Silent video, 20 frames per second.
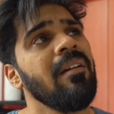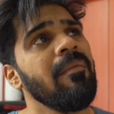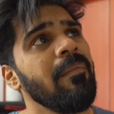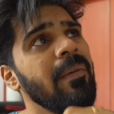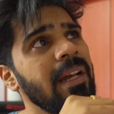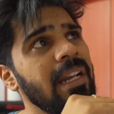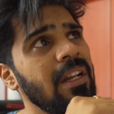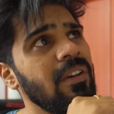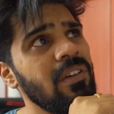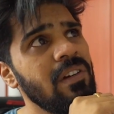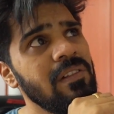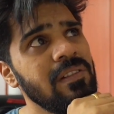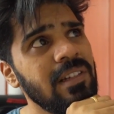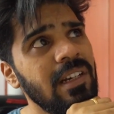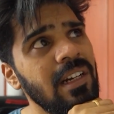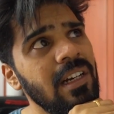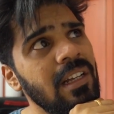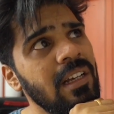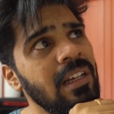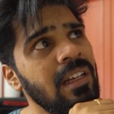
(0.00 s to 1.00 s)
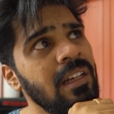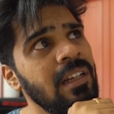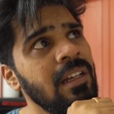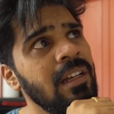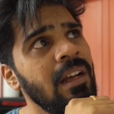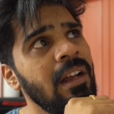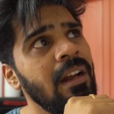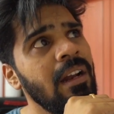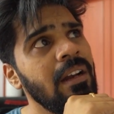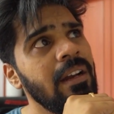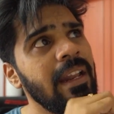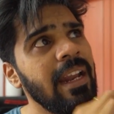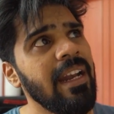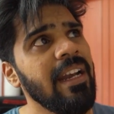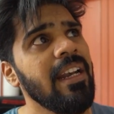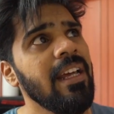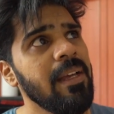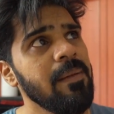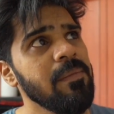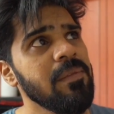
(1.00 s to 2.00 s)
By now I've said
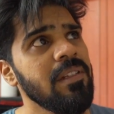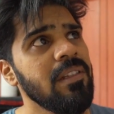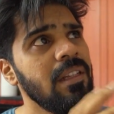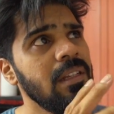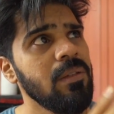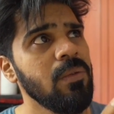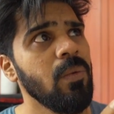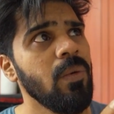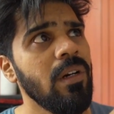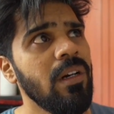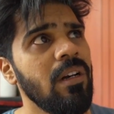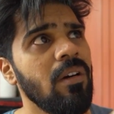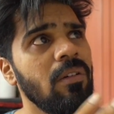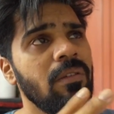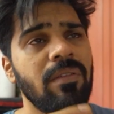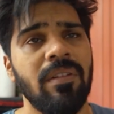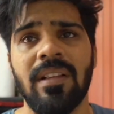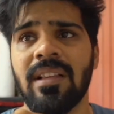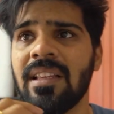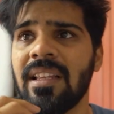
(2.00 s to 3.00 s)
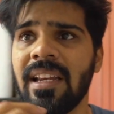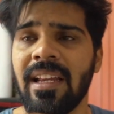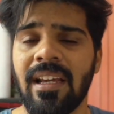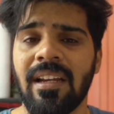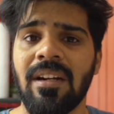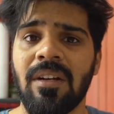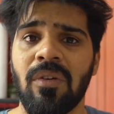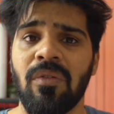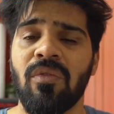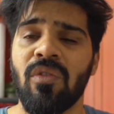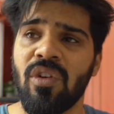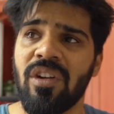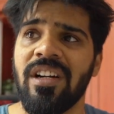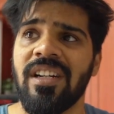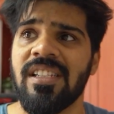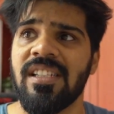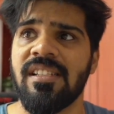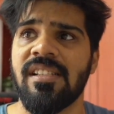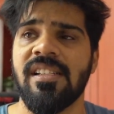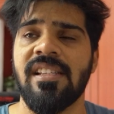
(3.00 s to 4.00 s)
10 times this word of 300 to
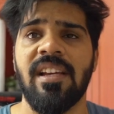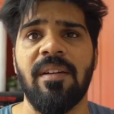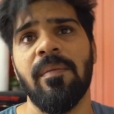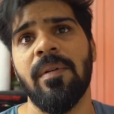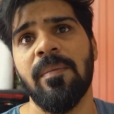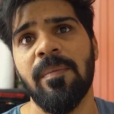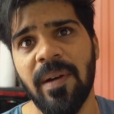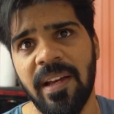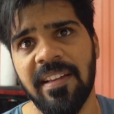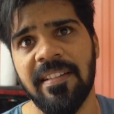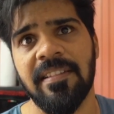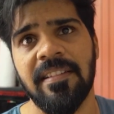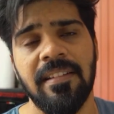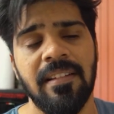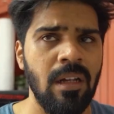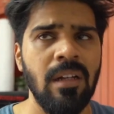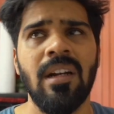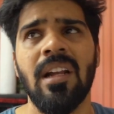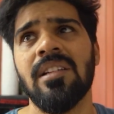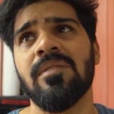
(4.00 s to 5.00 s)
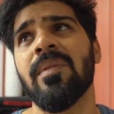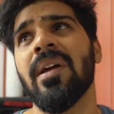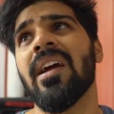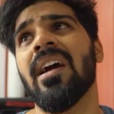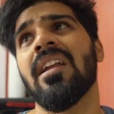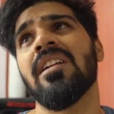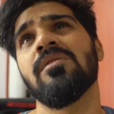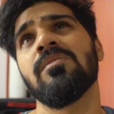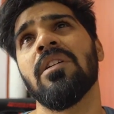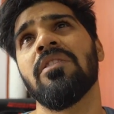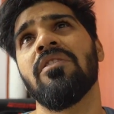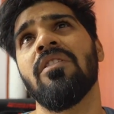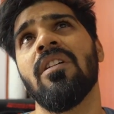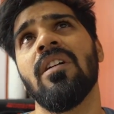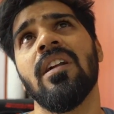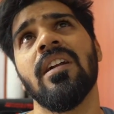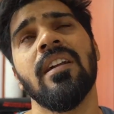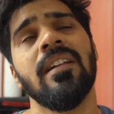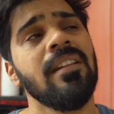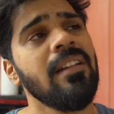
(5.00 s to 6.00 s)
400cc segment bikes. Does my charisma
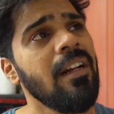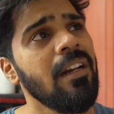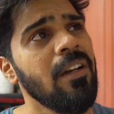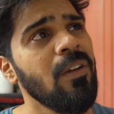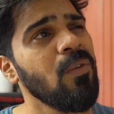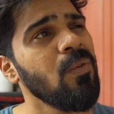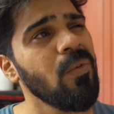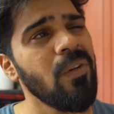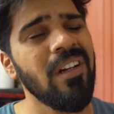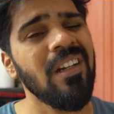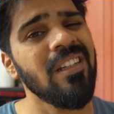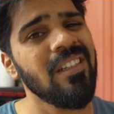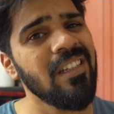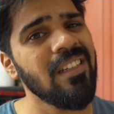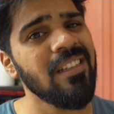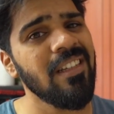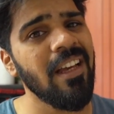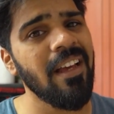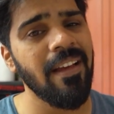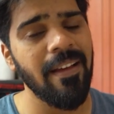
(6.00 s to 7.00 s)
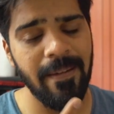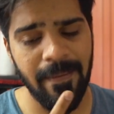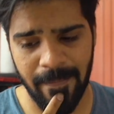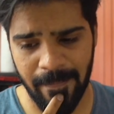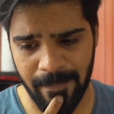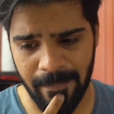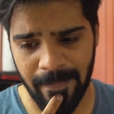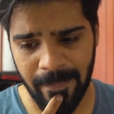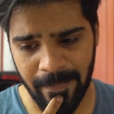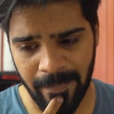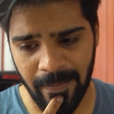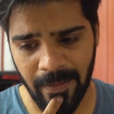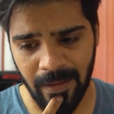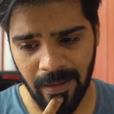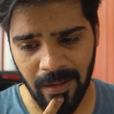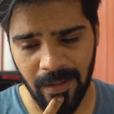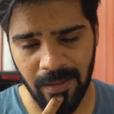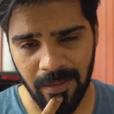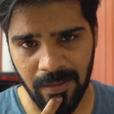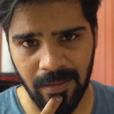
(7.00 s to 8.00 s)
fall under that 220cc?
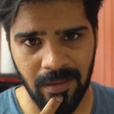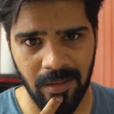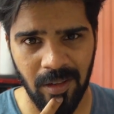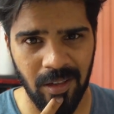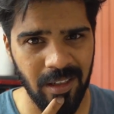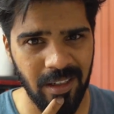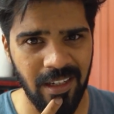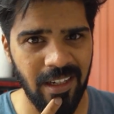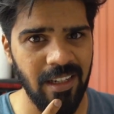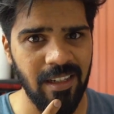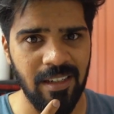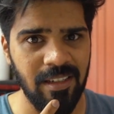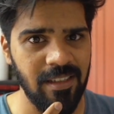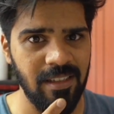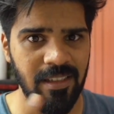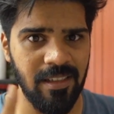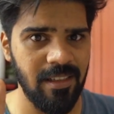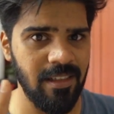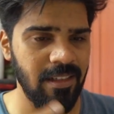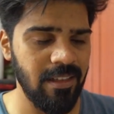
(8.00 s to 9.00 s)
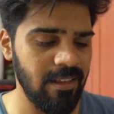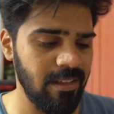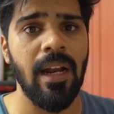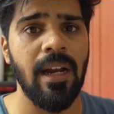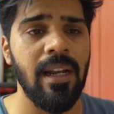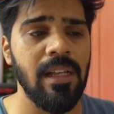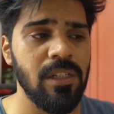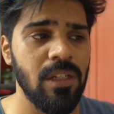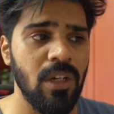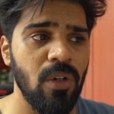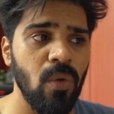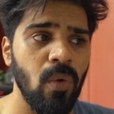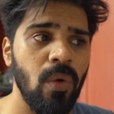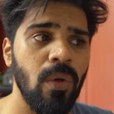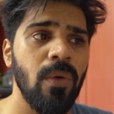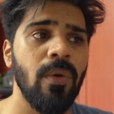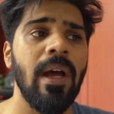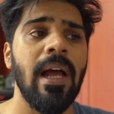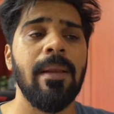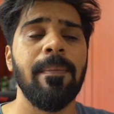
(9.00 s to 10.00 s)
Not 300cc. And as I
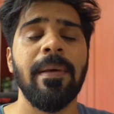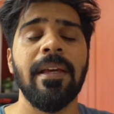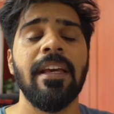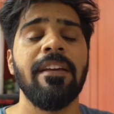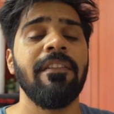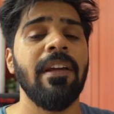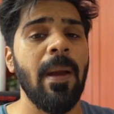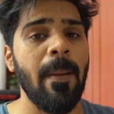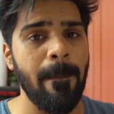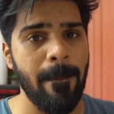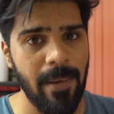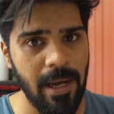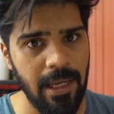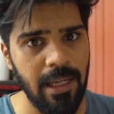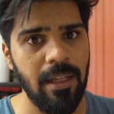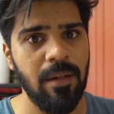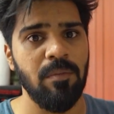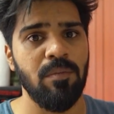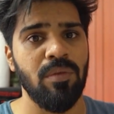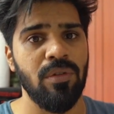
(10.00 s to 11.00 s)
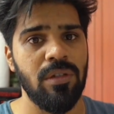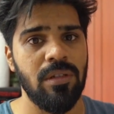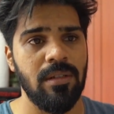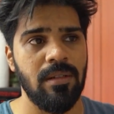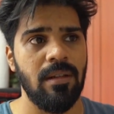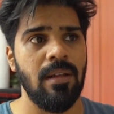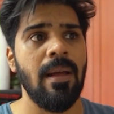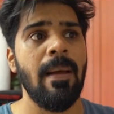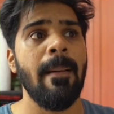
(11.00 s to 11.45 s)
told you, I'll be giving my inputs.